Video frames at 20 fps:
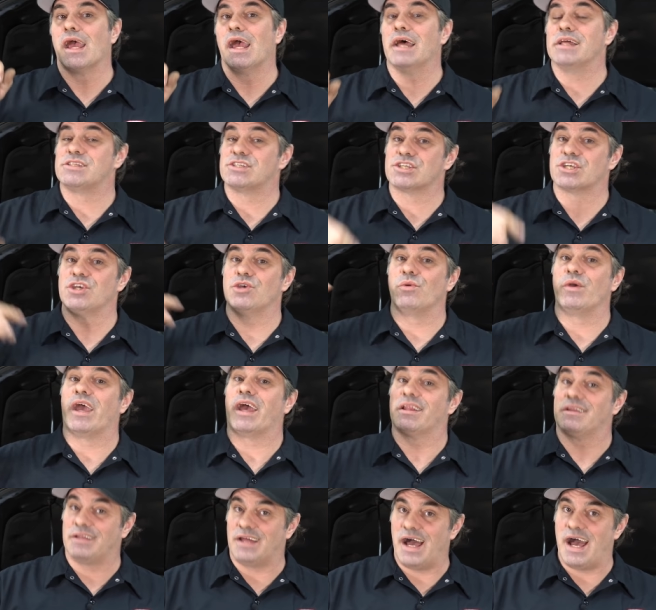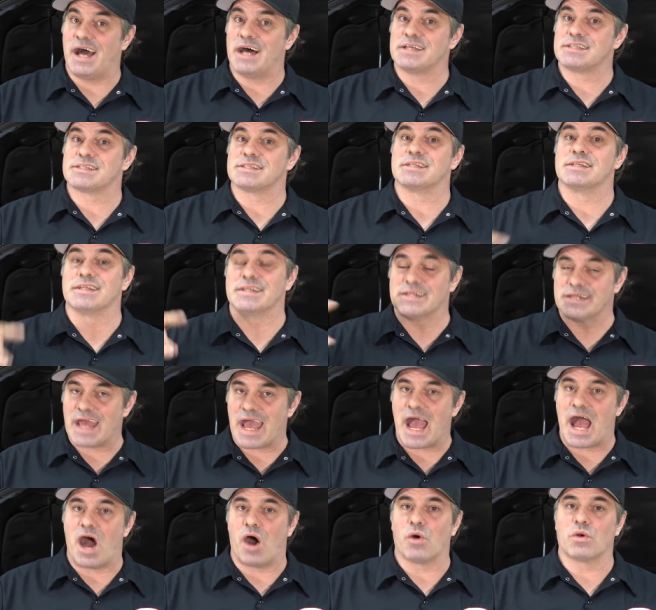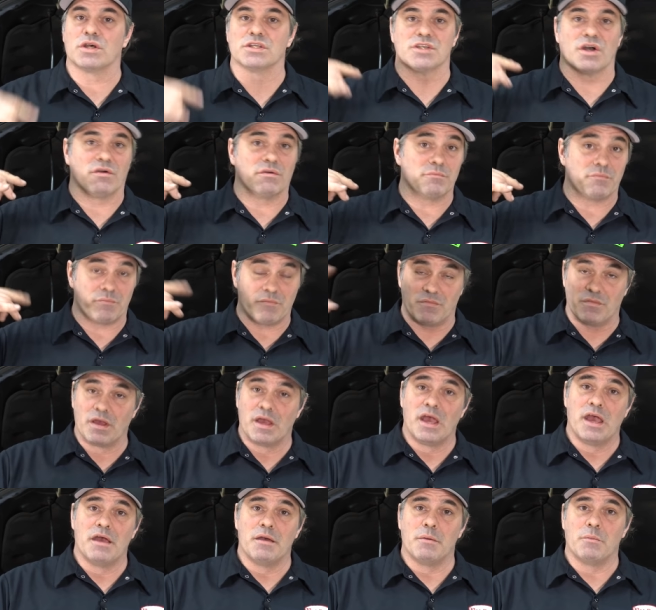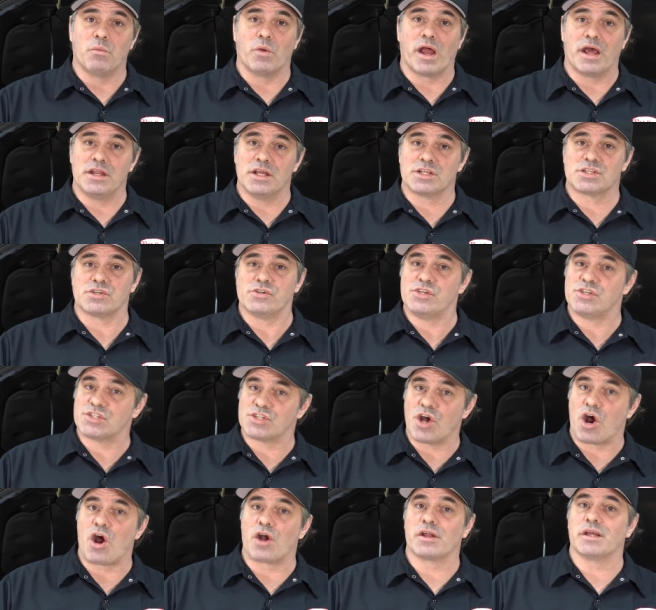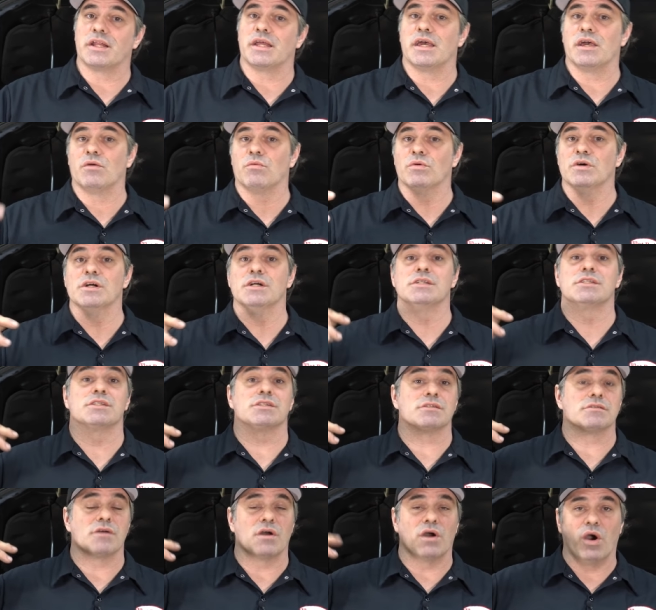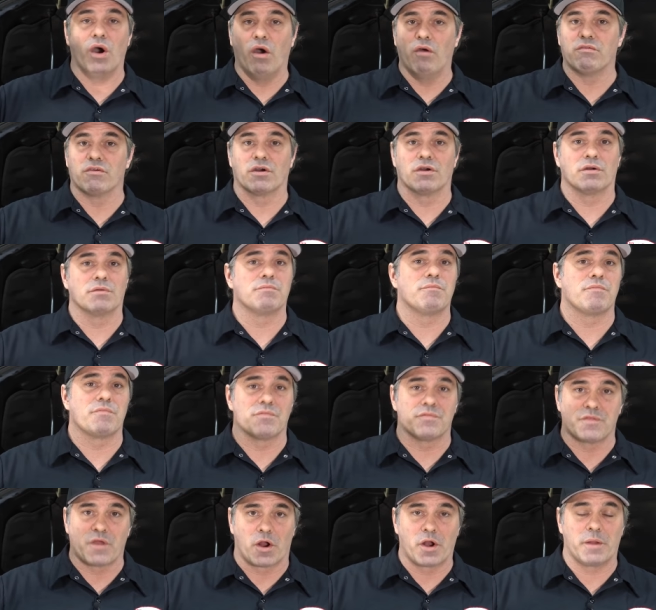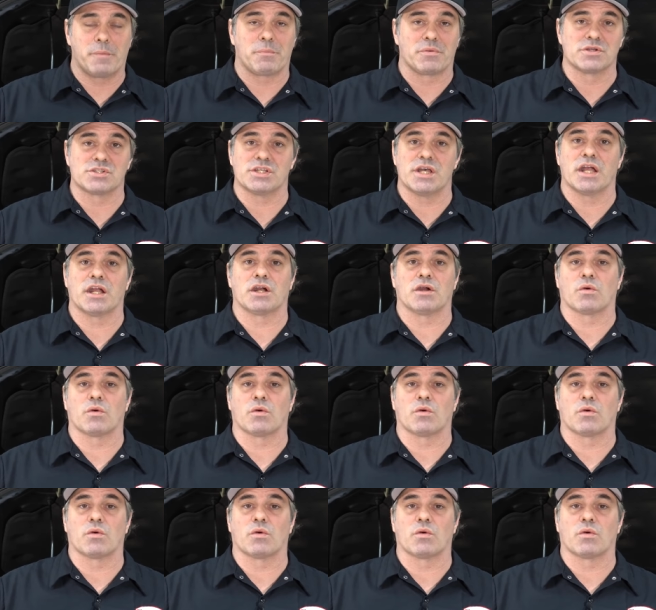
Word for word: it's skewing less now because when I initially started, it was over 30%